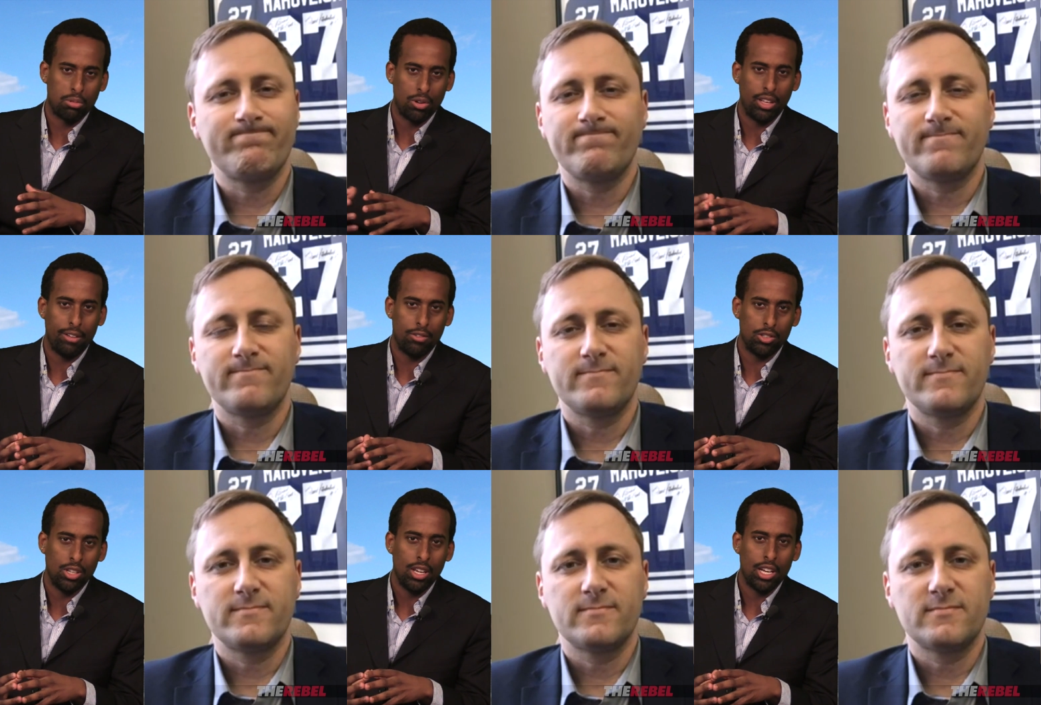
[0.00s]
Speaker 1: the pro
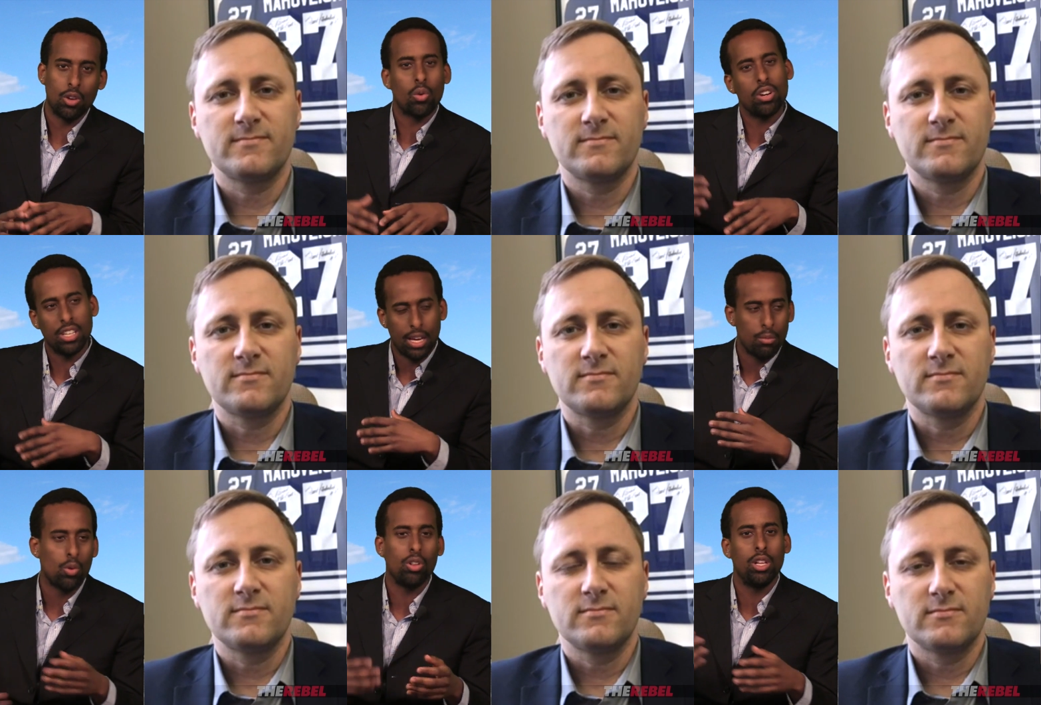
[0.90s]
lifers in order to get
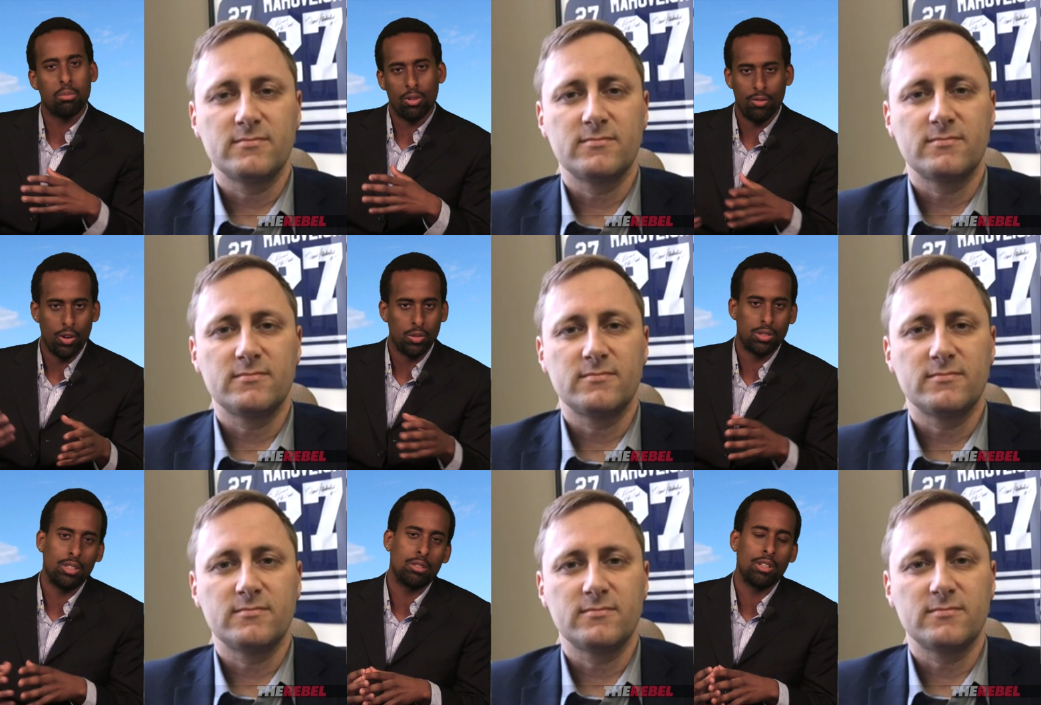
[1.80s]
more liberal
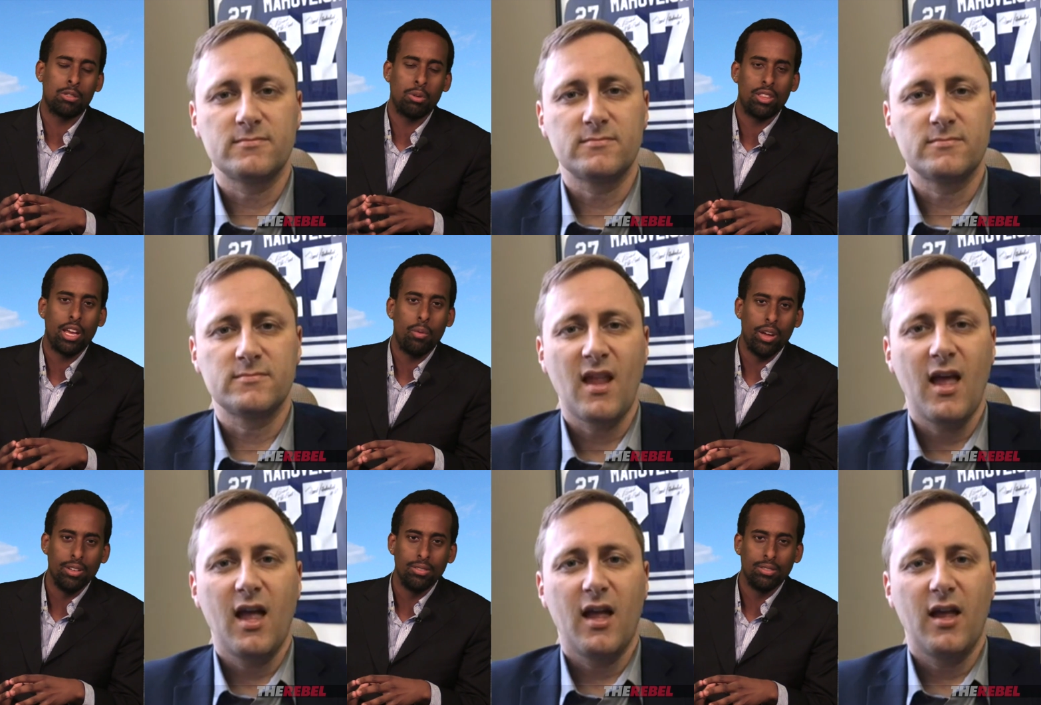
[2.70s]
votes? Let's, let's put it that
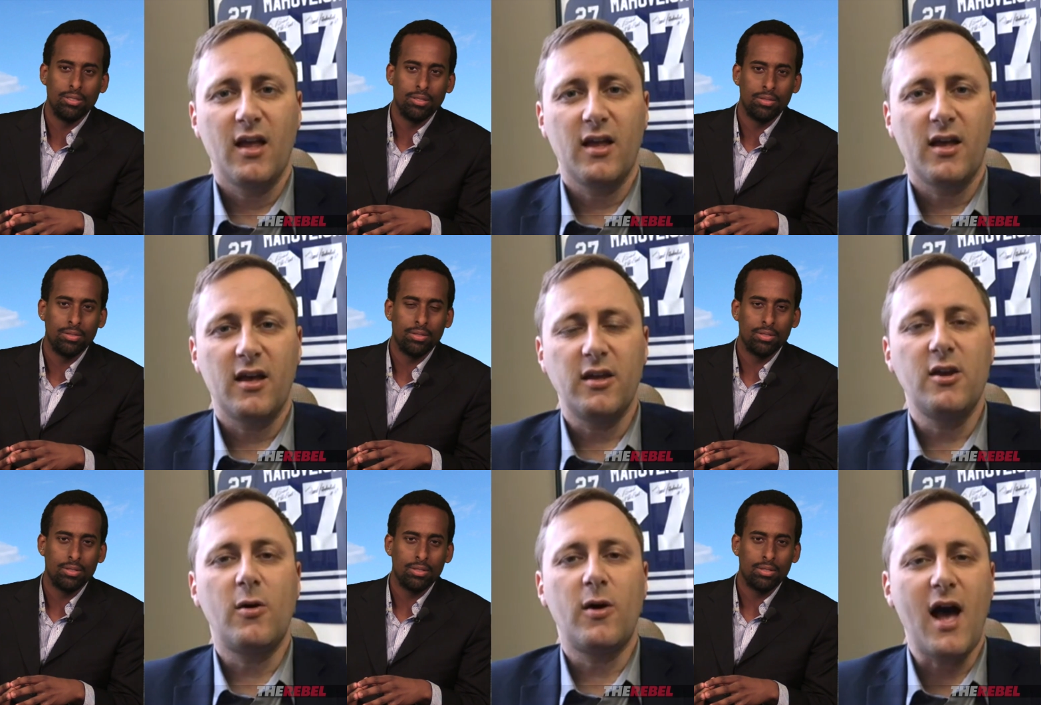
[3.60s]
way.
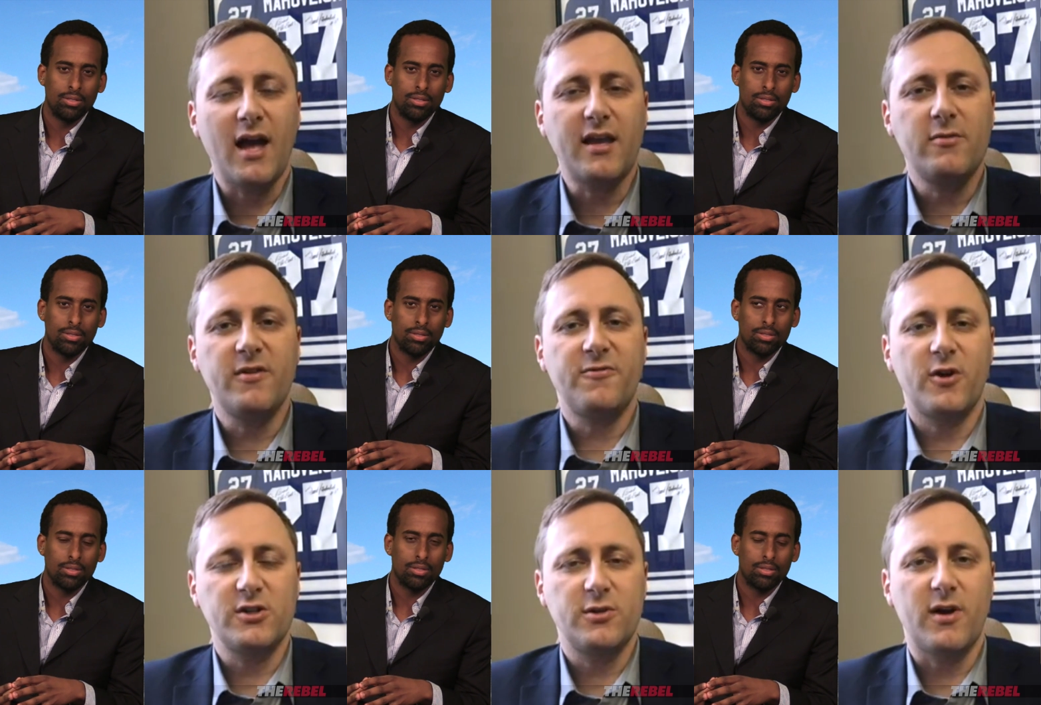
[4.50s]
Speaker 2: You know, I can
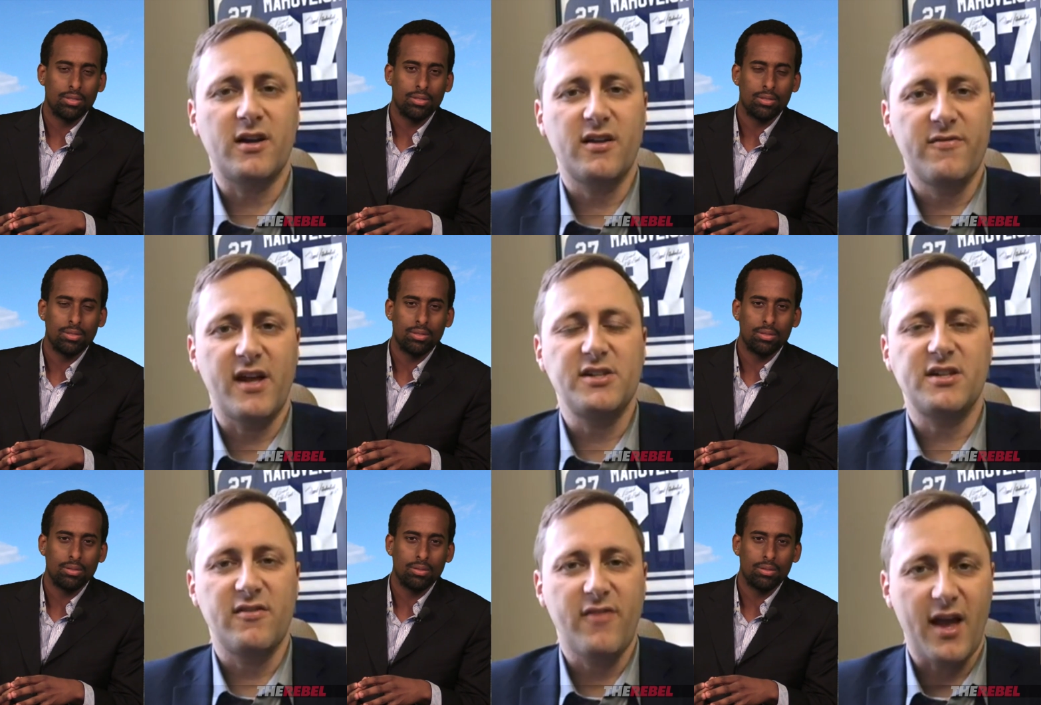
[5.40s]
refer to our
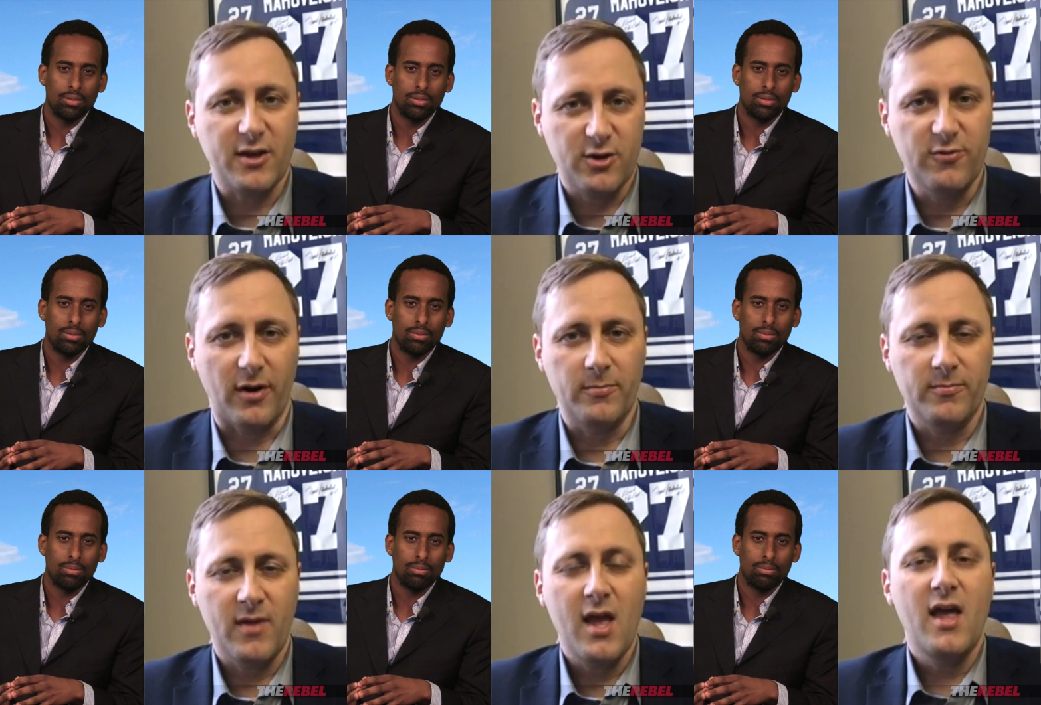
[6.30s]
convention in Vancouver
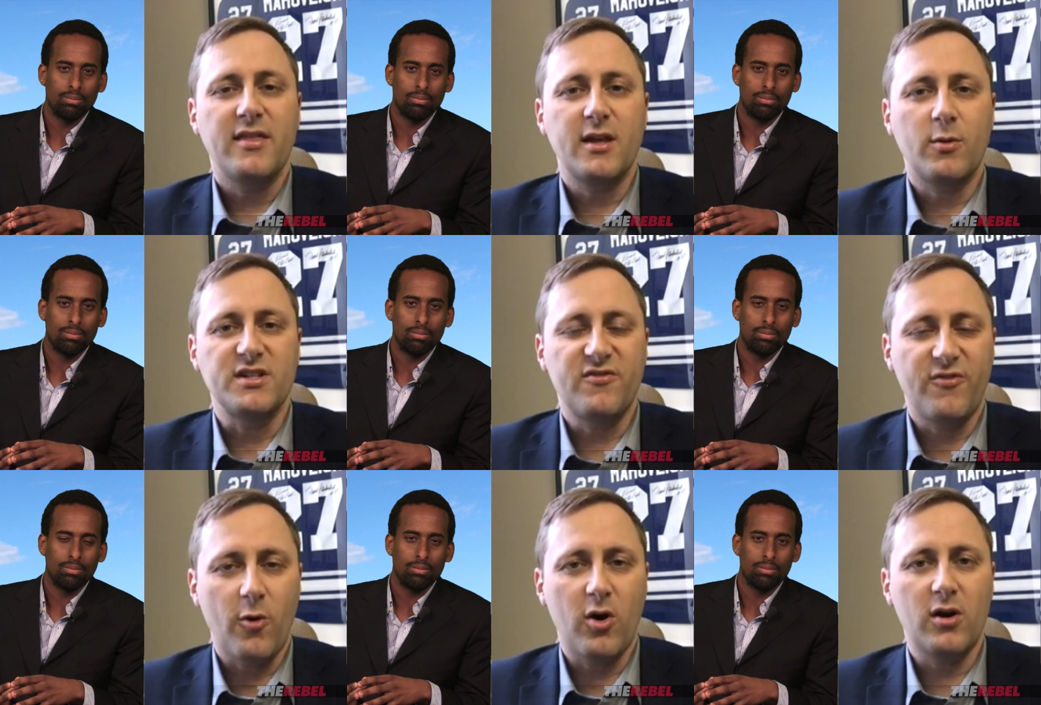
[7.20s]
there
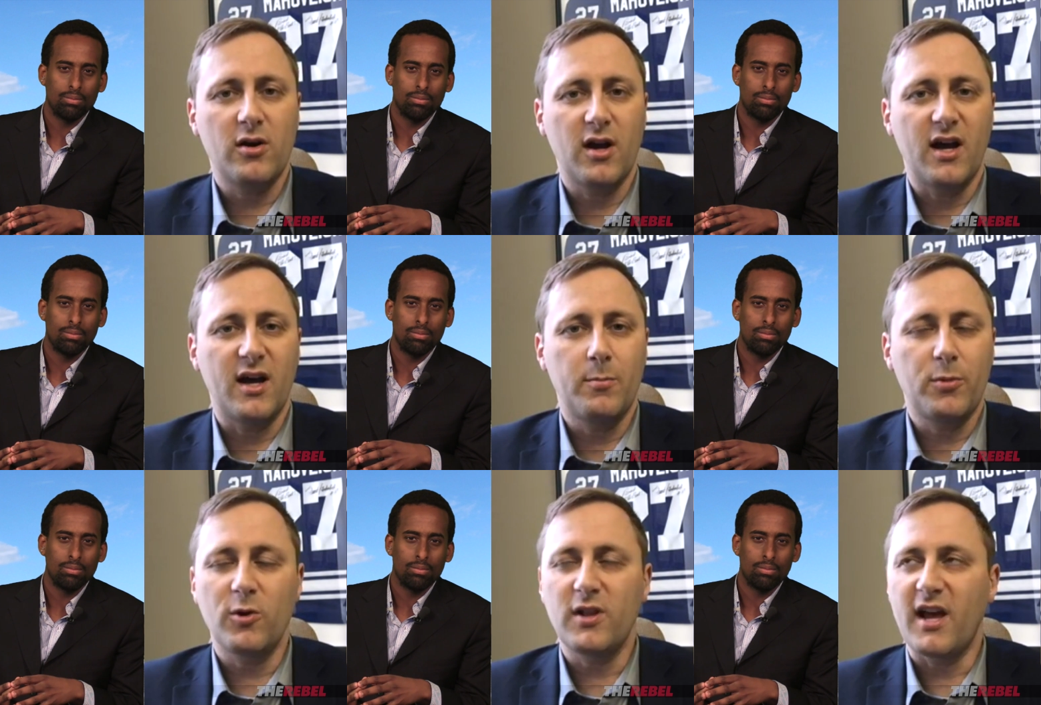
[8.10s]
was four
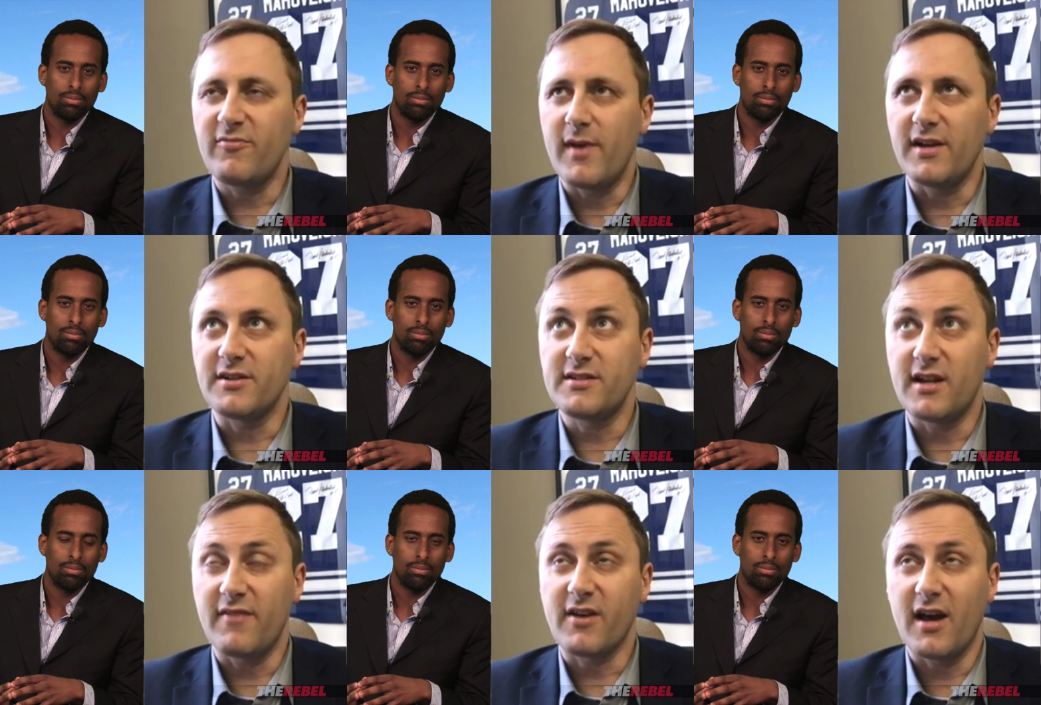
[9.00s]
uh, pro-life
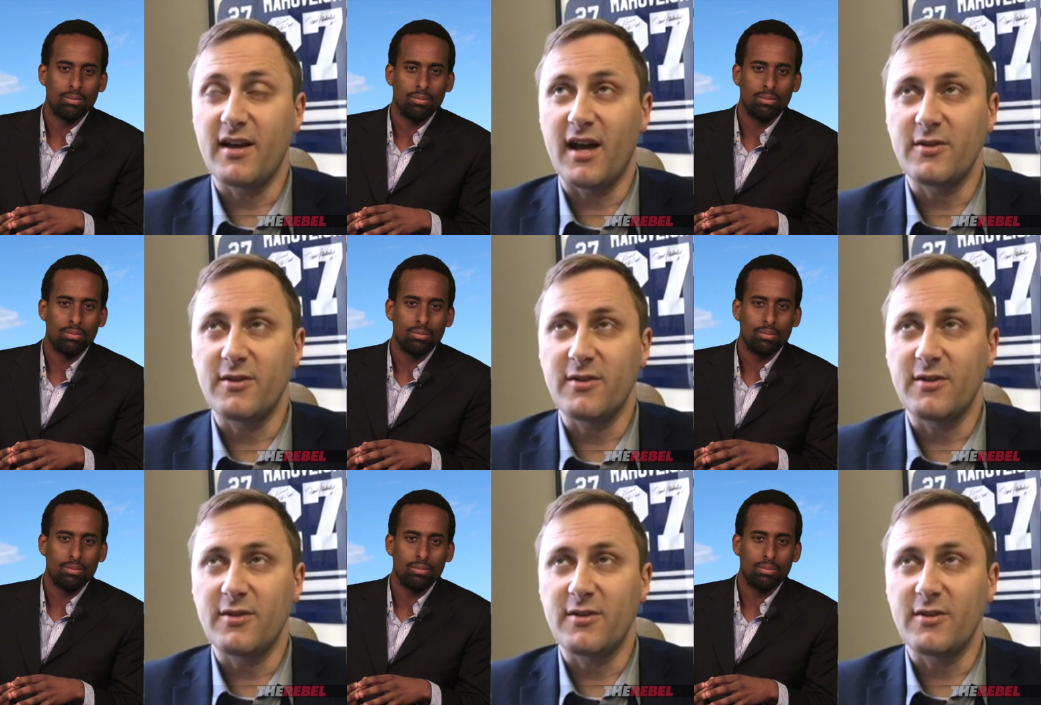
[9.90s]
measures, and I've got